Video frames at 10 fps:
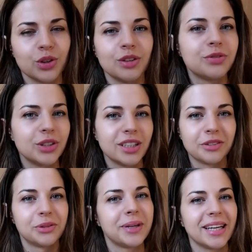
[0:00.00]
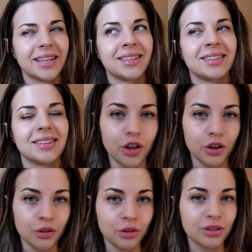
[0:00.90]
good food in Romania.
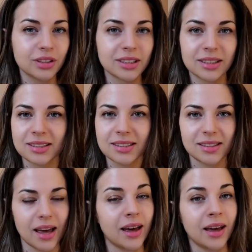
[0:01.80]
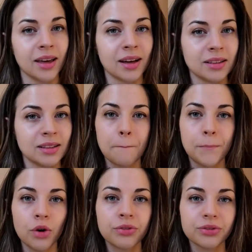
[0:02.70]
You can say
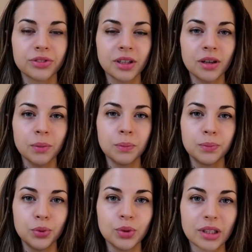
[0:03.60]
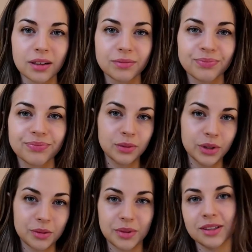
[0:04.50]
poftă bună,
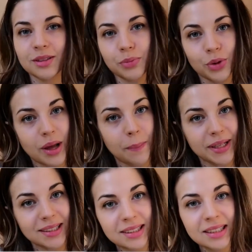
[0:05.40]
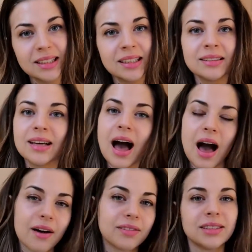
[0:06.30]
which means bon appétit,
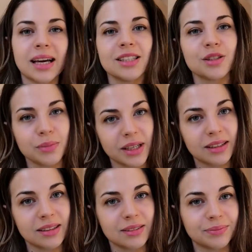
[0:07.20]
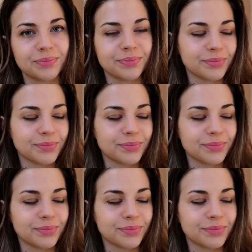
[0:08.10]
have a nice meal.